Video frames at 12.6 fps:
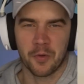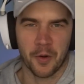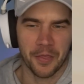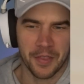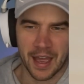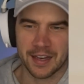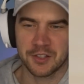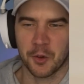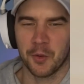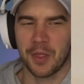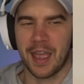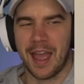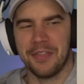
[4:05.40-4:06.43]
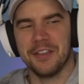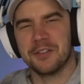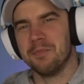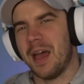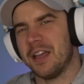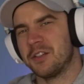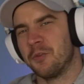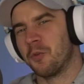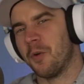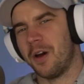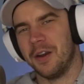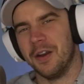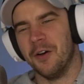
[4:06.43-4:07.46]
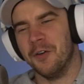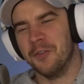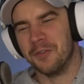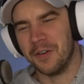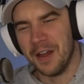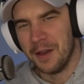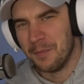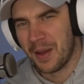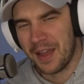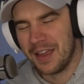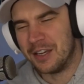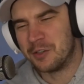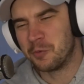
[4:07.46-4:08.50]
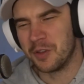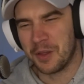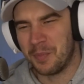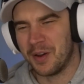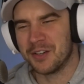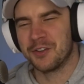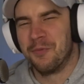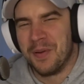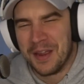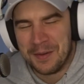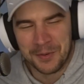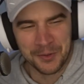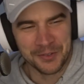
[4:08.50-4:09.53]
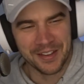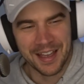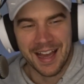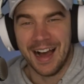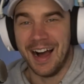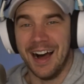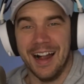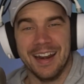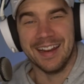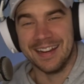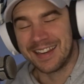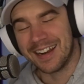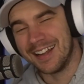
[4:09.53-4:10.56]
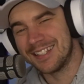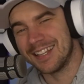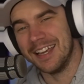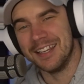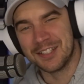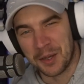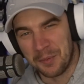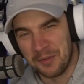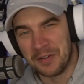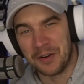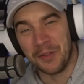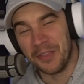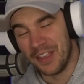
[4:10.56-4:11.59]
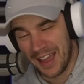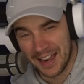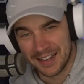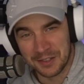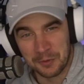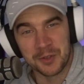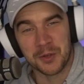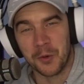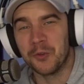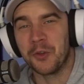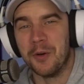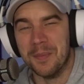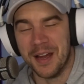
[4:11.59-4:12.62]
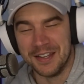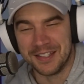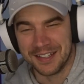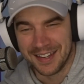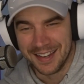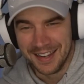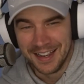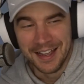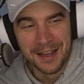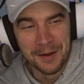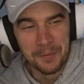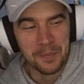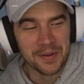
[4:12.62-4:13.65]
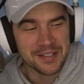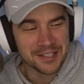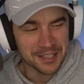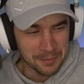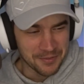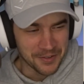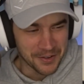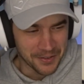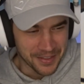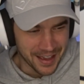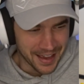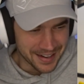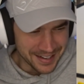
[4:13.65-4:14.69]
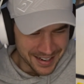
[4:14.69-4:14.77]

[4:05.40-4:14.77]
on that. So they had this massive run of page with a bunch of people's art. can I say, some of it on that was also amazing. But some of it on that